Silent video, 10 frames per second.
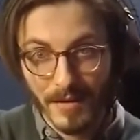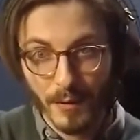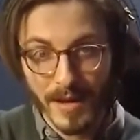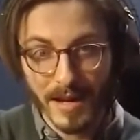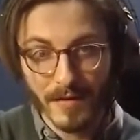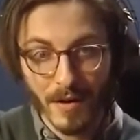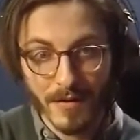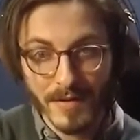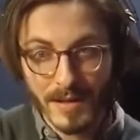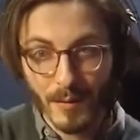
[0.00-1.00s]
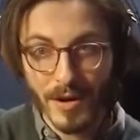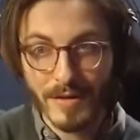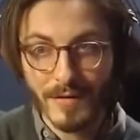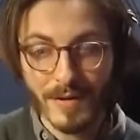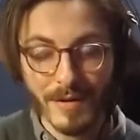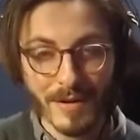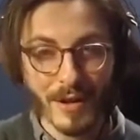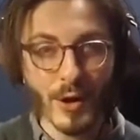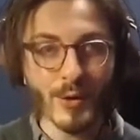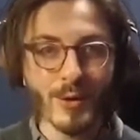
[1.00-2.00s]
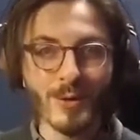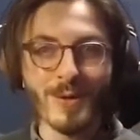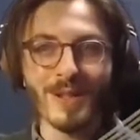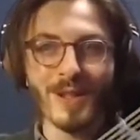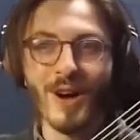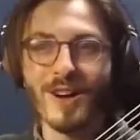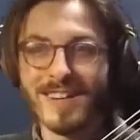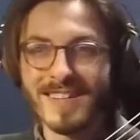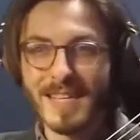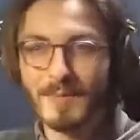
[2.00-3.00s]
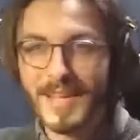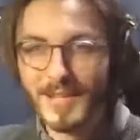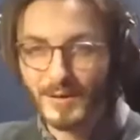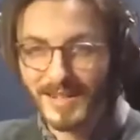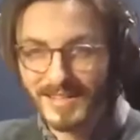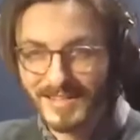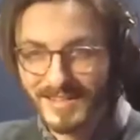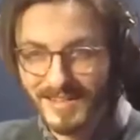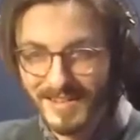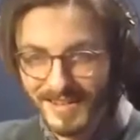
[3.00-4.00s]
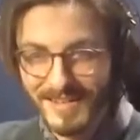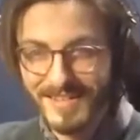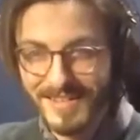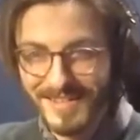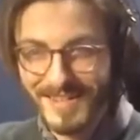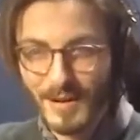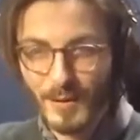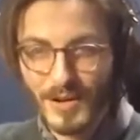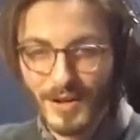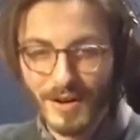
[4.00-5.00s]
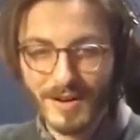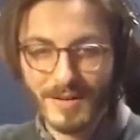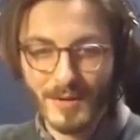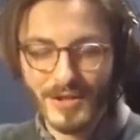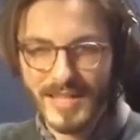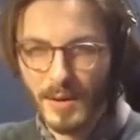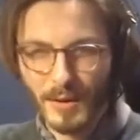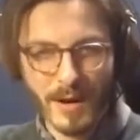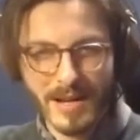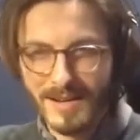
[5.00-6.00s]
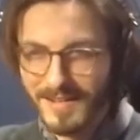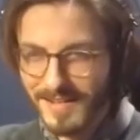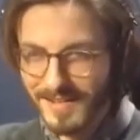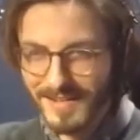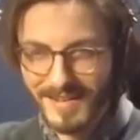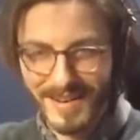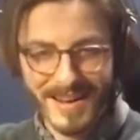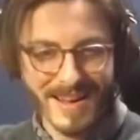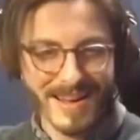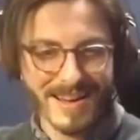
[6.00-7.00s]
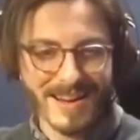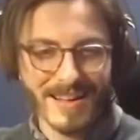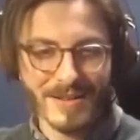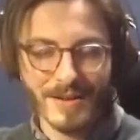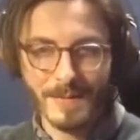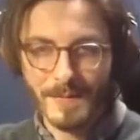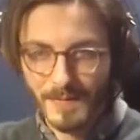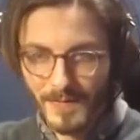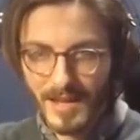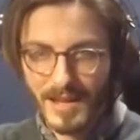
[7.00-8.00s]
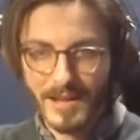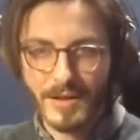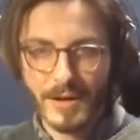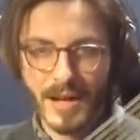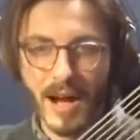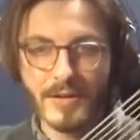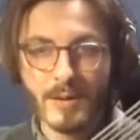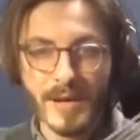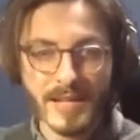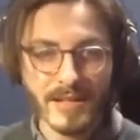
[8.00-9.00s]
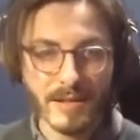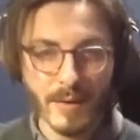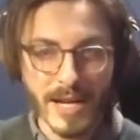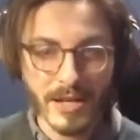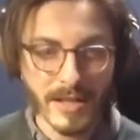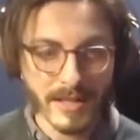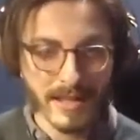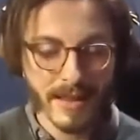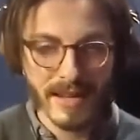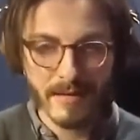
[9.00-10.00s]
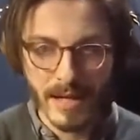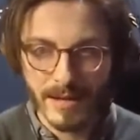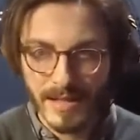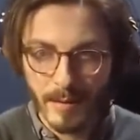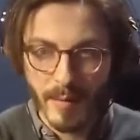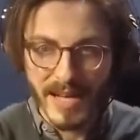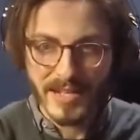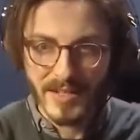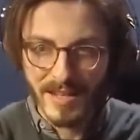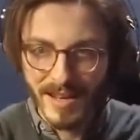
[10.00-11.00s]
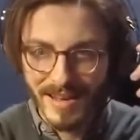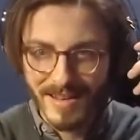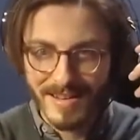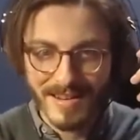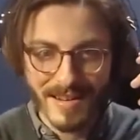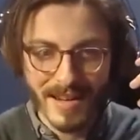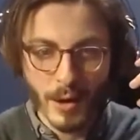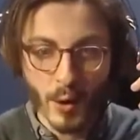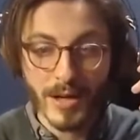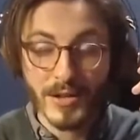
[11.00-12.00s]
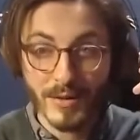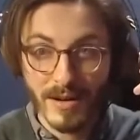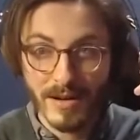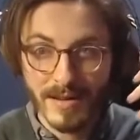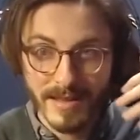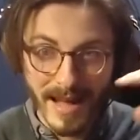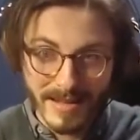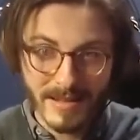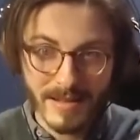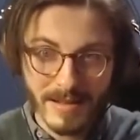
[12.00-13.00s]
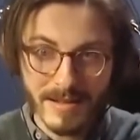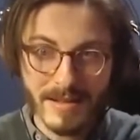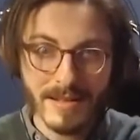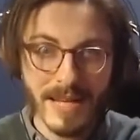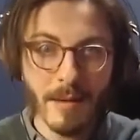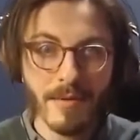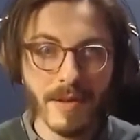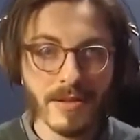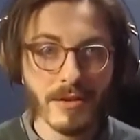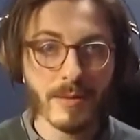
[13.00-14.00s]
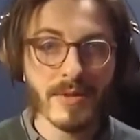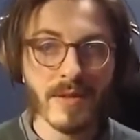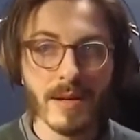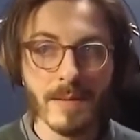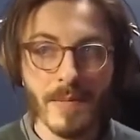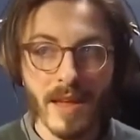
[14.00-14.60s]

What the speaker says: we have these wonderful low, long, deep bass strings, which sound great. They're contrabass range. Like think about like a double bass in an orchestra. That's the depth. That's in terms of the